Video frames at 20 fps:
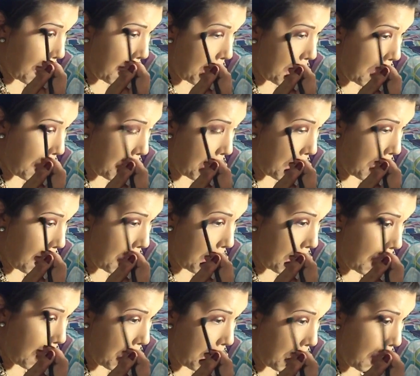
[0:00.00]

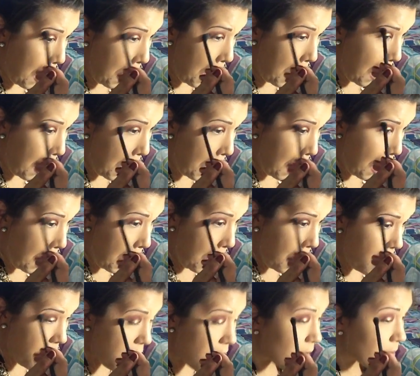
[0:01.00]
fluffy brush
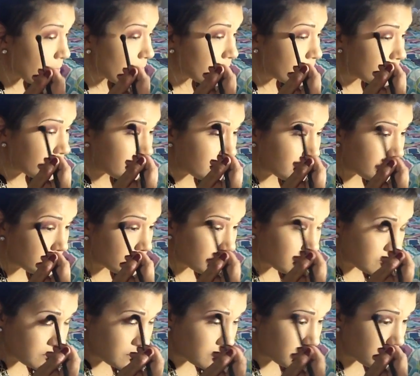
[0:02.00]
won't fix to
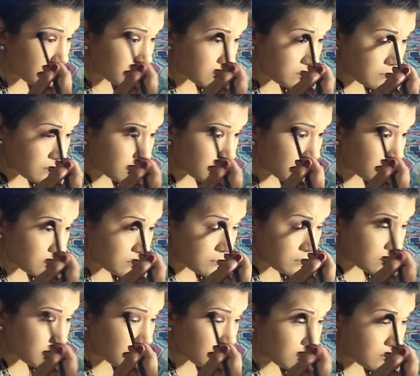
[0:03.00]
blend out those
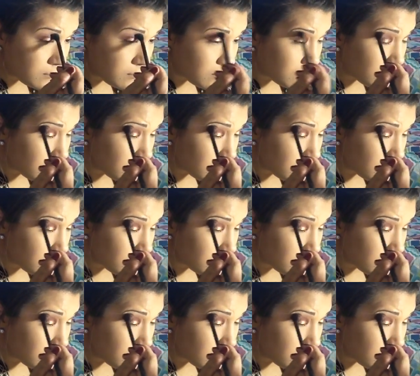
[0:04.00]
edges.